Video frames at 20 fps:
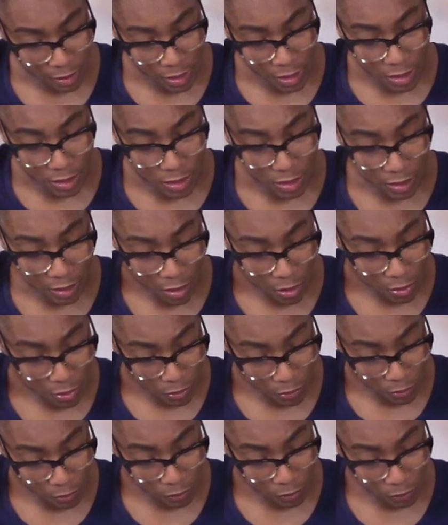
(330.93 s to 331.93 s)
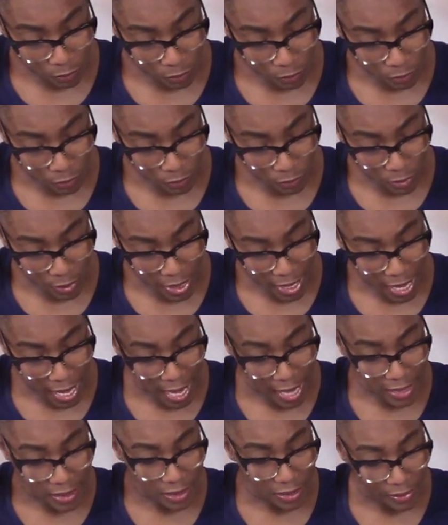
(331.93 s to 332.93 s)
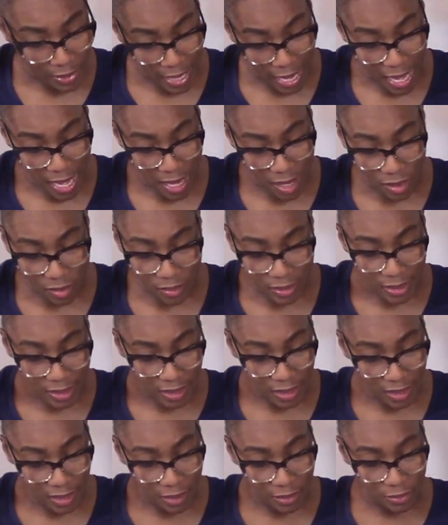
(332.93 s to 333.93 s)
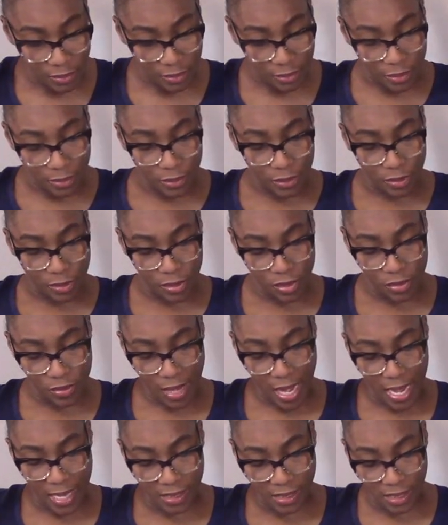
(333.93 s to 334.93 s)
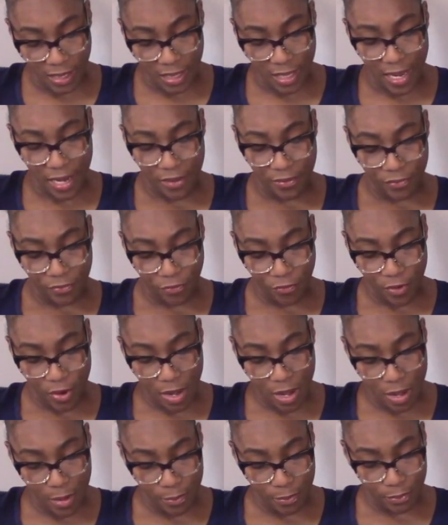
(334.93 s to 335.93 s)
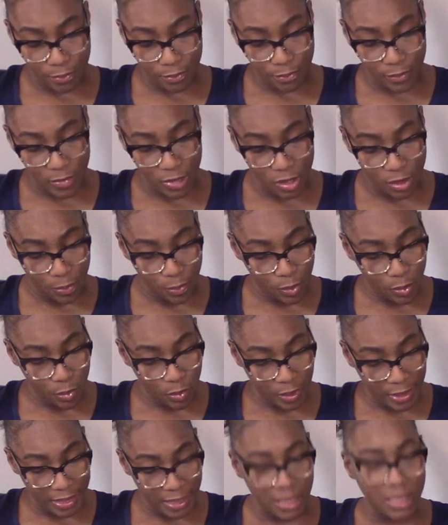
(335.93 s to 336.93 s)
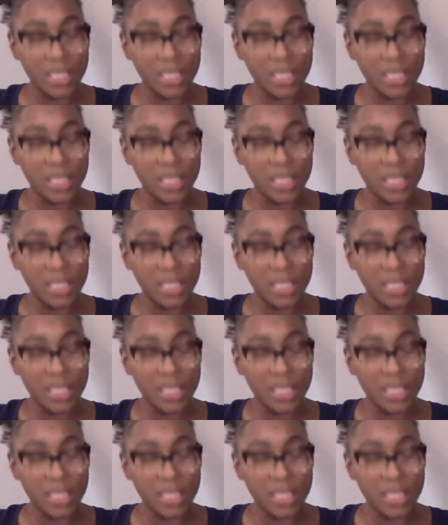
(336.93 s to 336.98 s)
So how did how did you isolate from the boys?